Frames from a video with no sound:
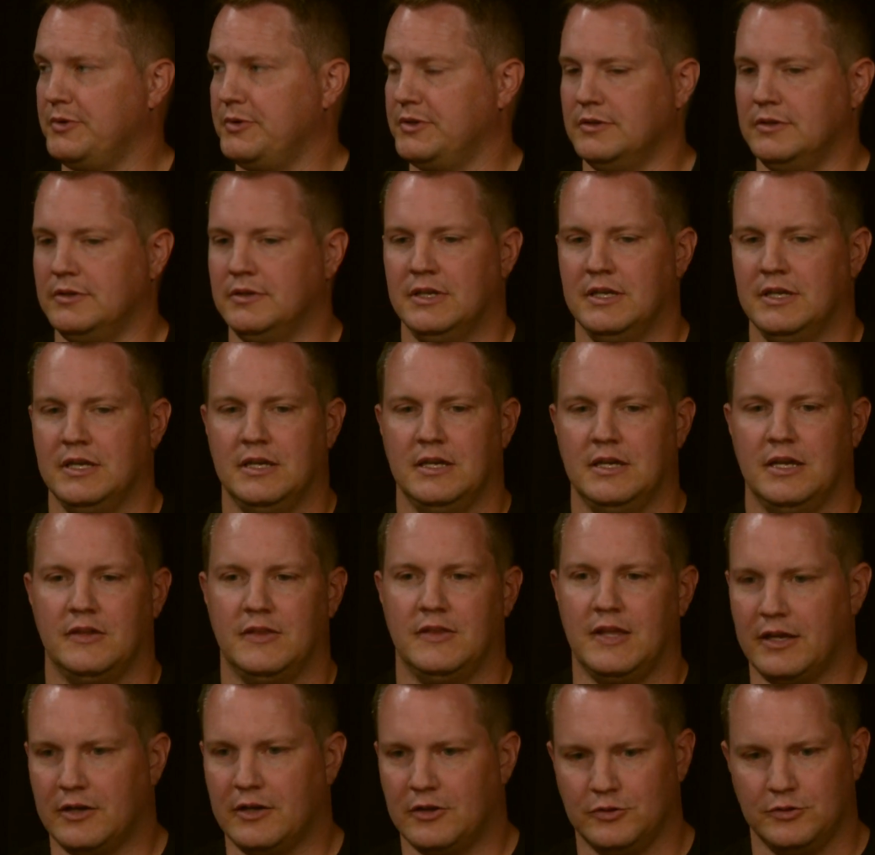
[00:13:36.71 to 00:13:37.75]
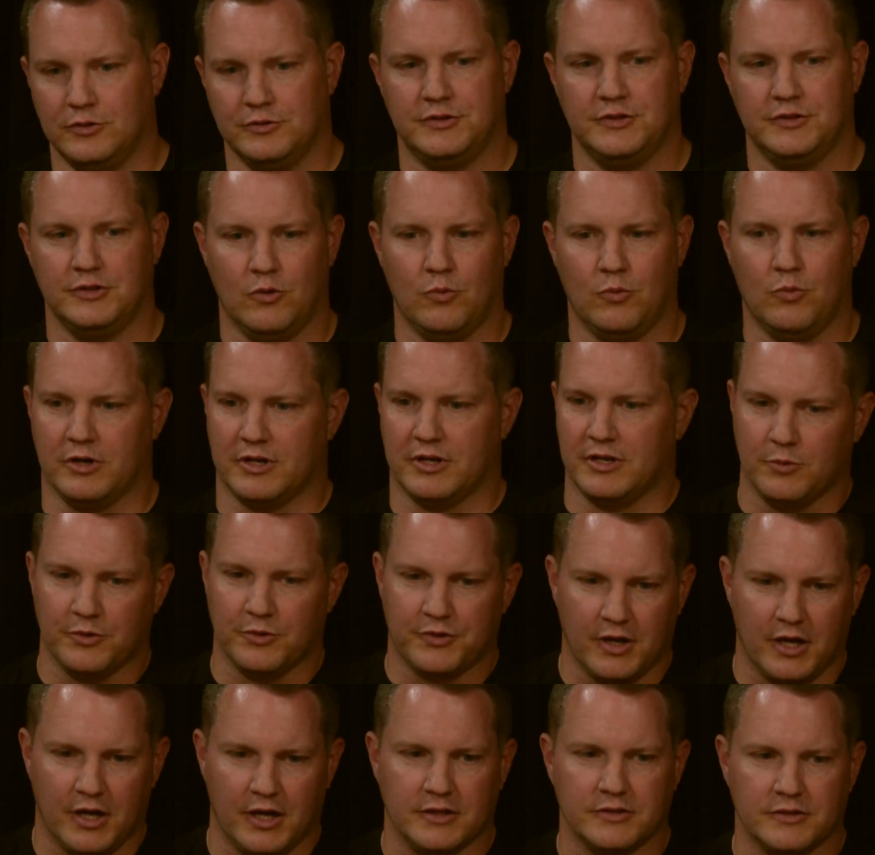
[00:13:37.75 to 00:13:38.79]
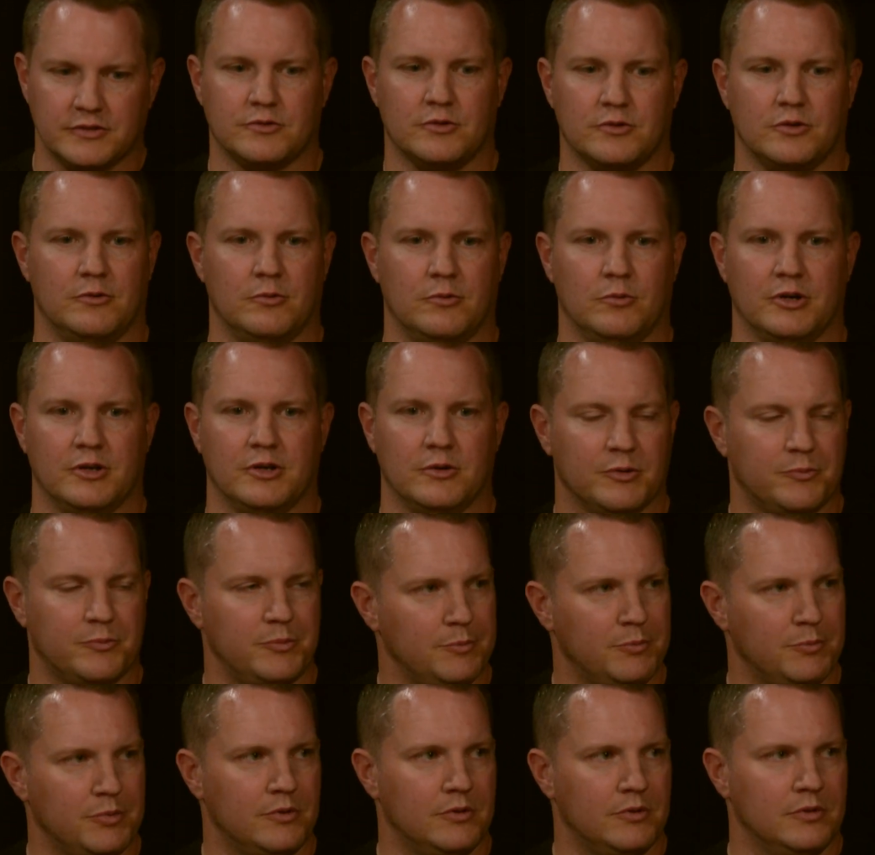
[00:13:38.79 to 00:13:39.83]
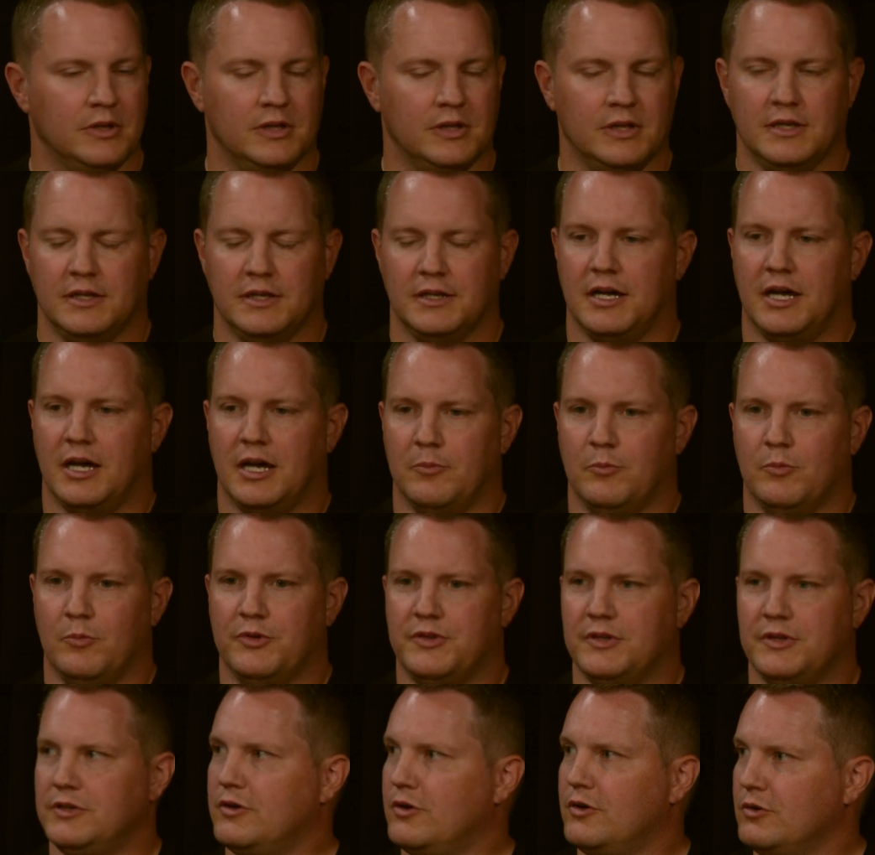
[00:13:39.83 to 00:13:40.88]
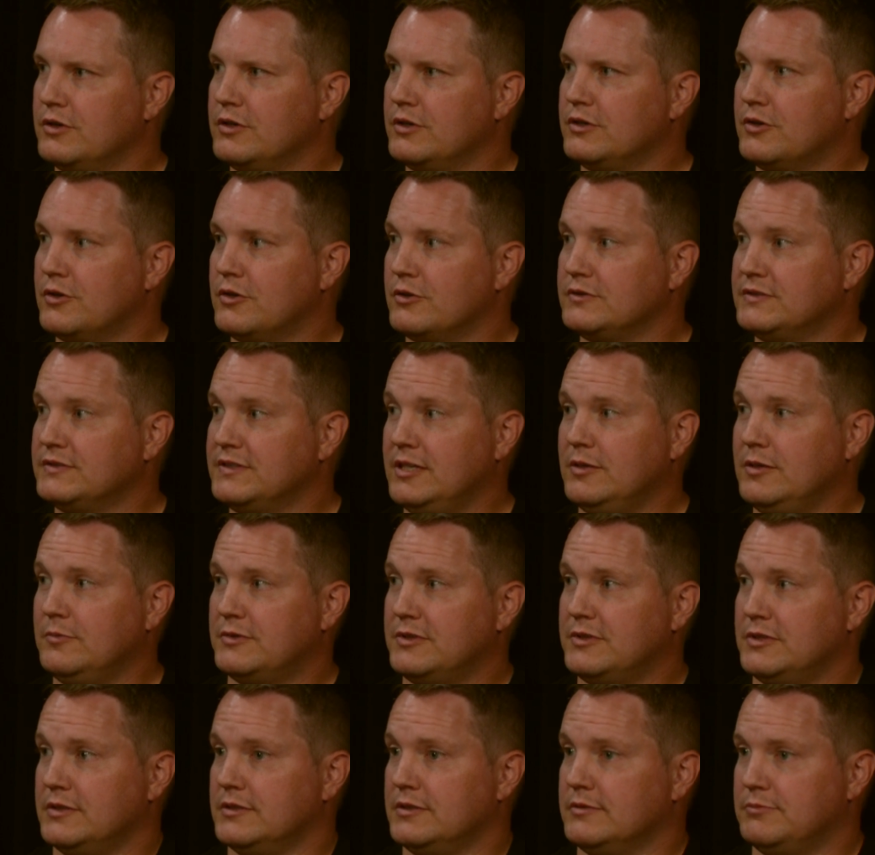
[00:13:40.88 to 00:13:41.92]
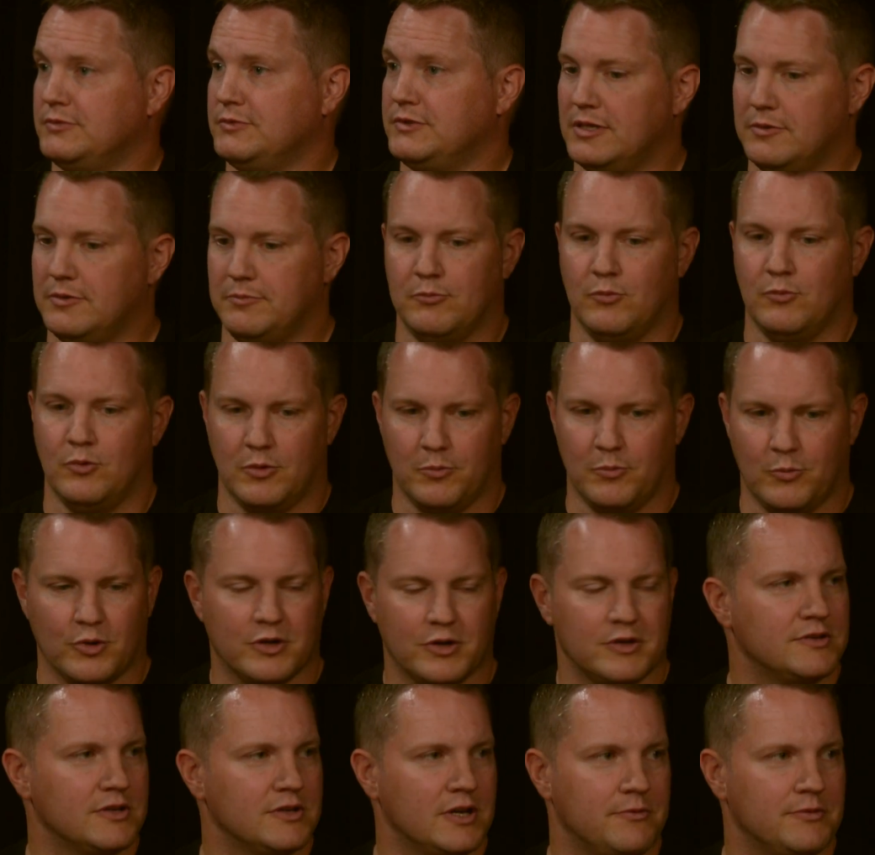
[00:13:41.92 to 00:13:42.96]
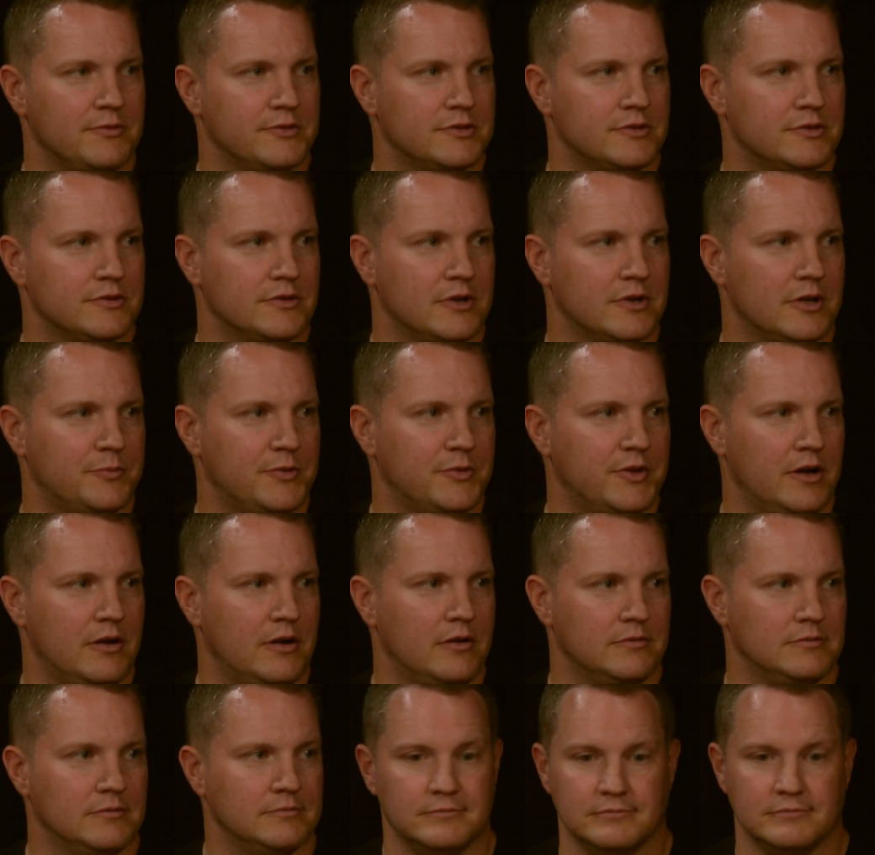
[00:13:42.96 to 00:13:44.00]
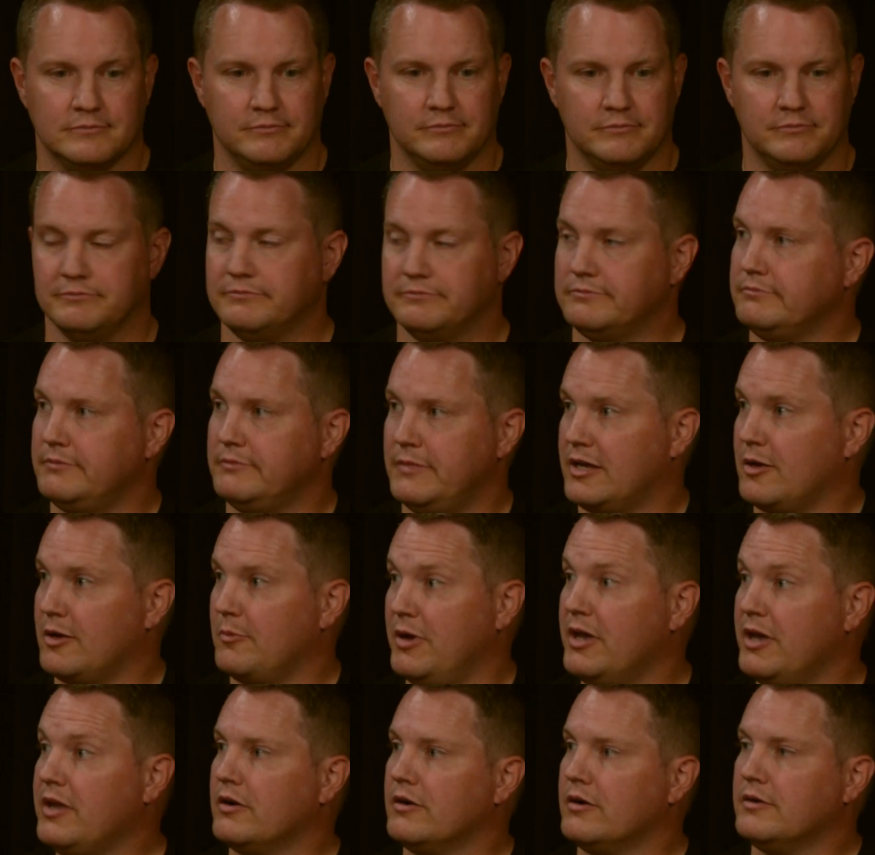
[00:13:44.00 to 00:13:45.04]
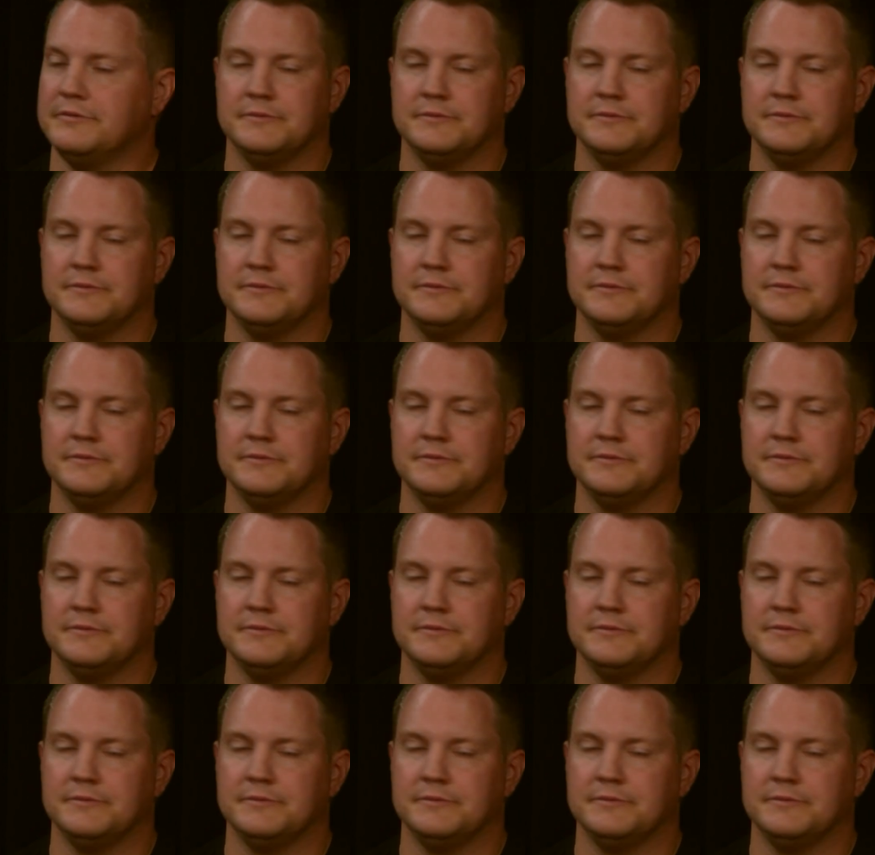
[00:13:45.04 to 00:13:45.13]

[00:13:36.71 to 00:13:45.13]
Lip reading: And that includes, working with us or working with people within your own internal team to get more mortgage officers up there and make them better.